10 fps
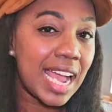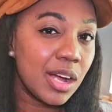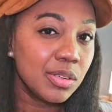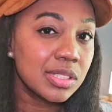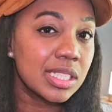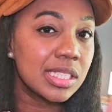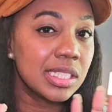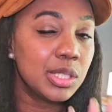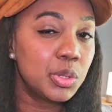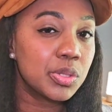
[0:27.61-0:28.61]
out to
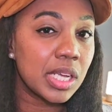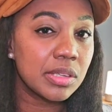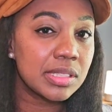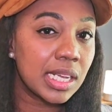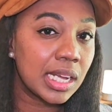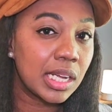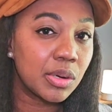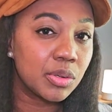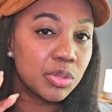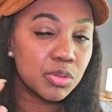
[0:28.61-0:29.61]
see who's outside
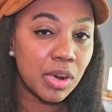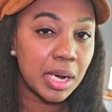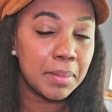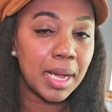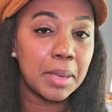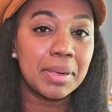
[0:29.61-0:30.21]
or who's riding by,